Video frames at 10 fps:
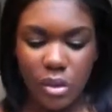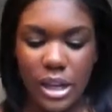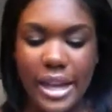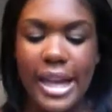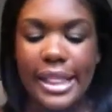
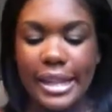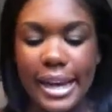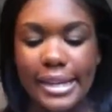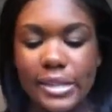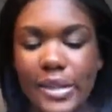The next one
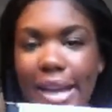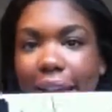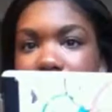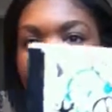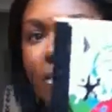I
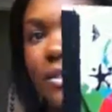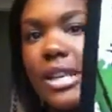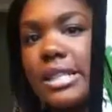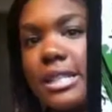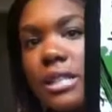have is
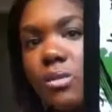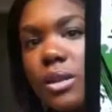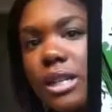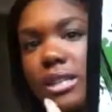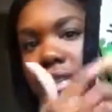this one. It's
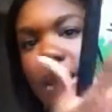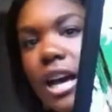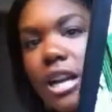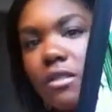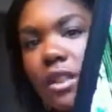like kind of
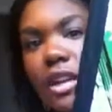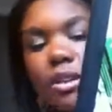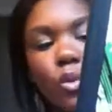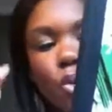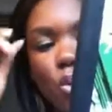like a
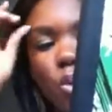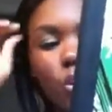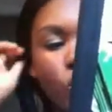cool